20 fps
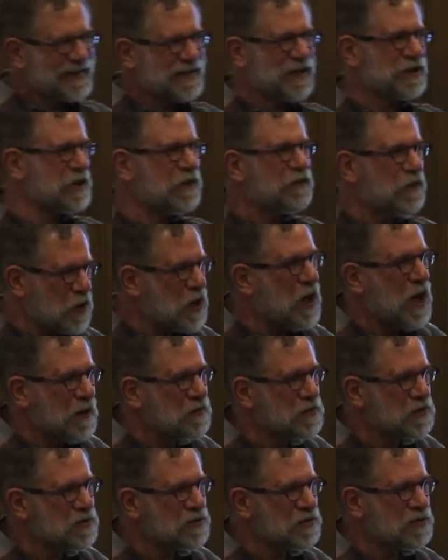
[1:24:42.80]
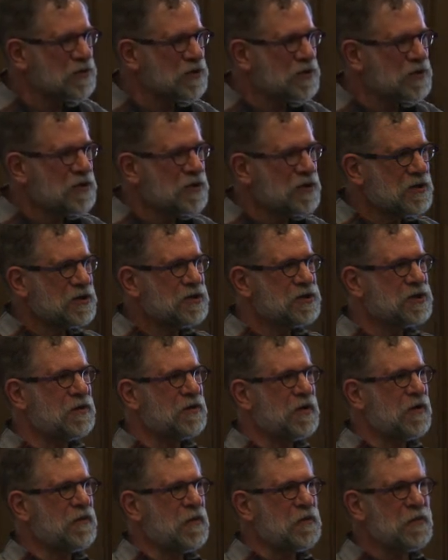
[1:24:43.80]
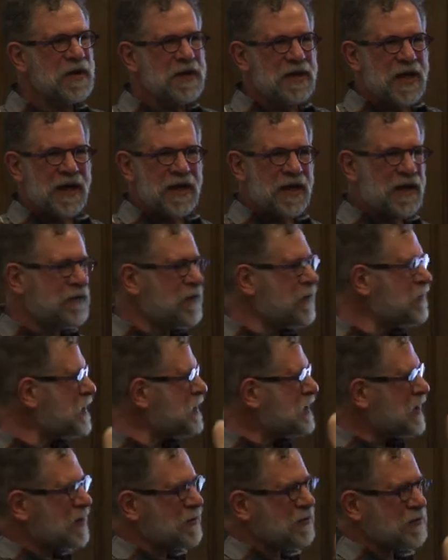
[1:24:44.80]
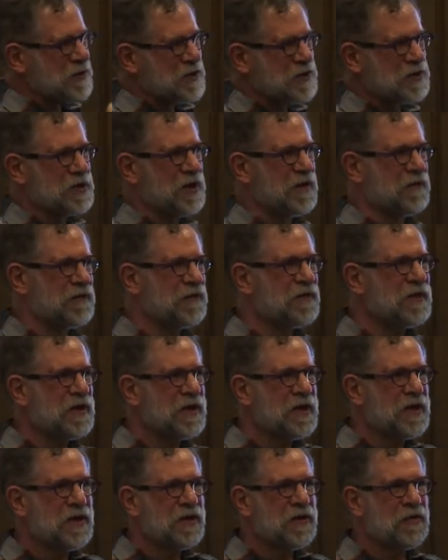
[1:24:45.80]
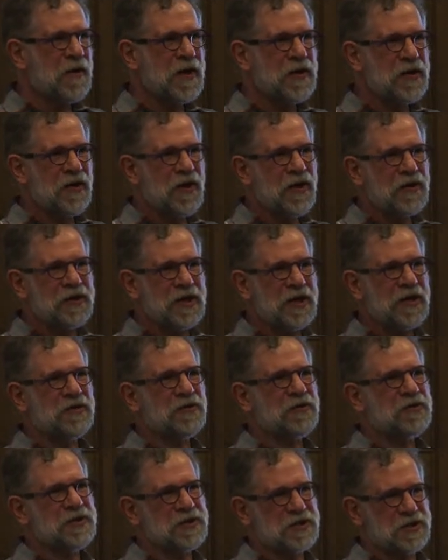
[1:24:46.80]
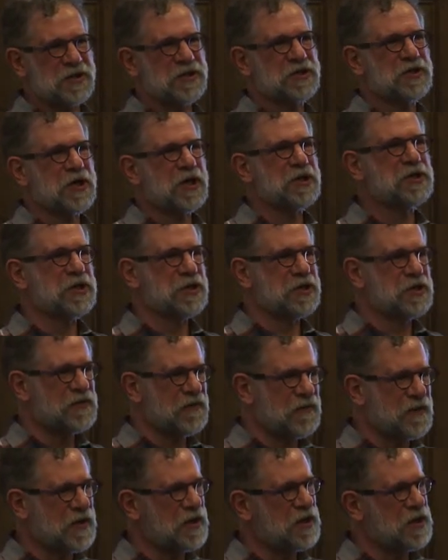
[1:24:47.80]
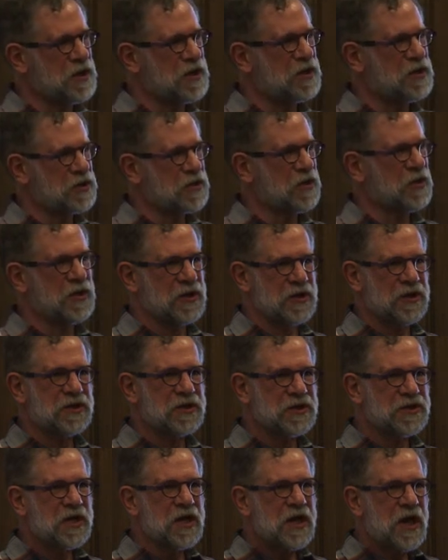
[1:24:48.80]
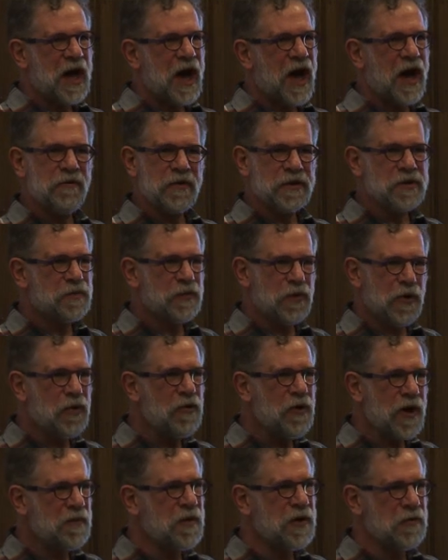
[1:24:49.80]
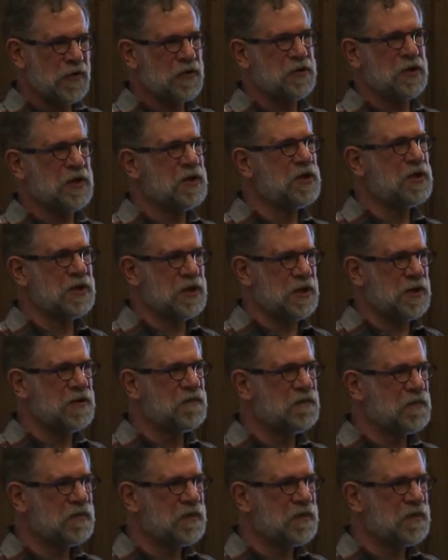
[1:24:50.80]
Just different names. So if you read Dan North's stuff, the way that all Dan North's discussions of BDD start is, I was programming with TDD,